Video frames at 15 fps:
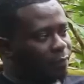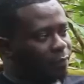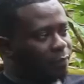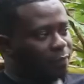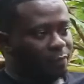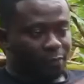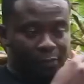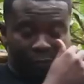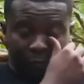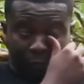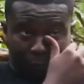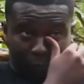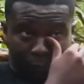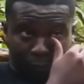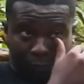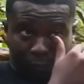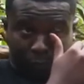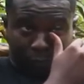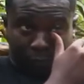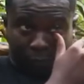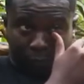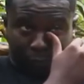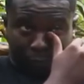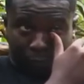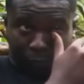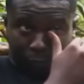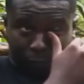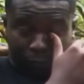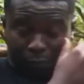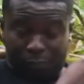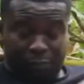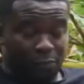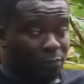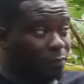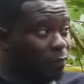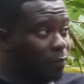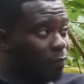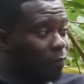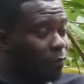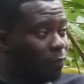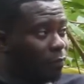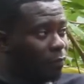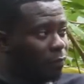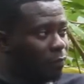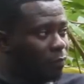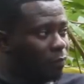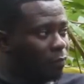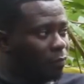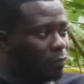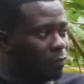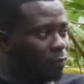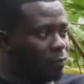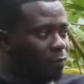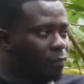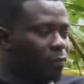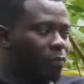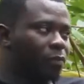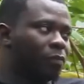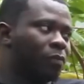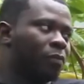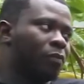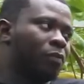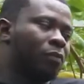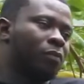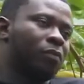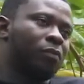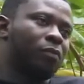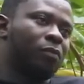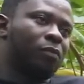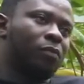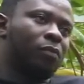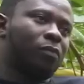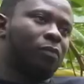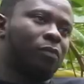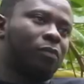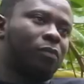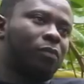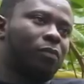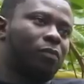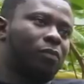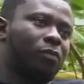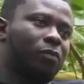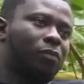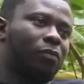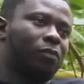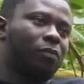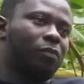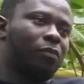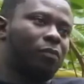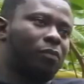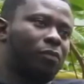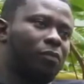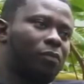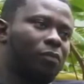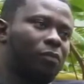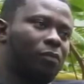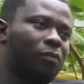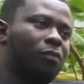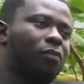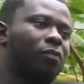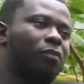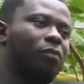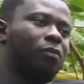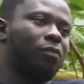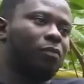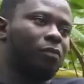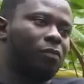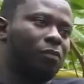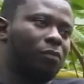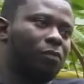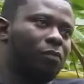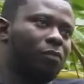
[no speech]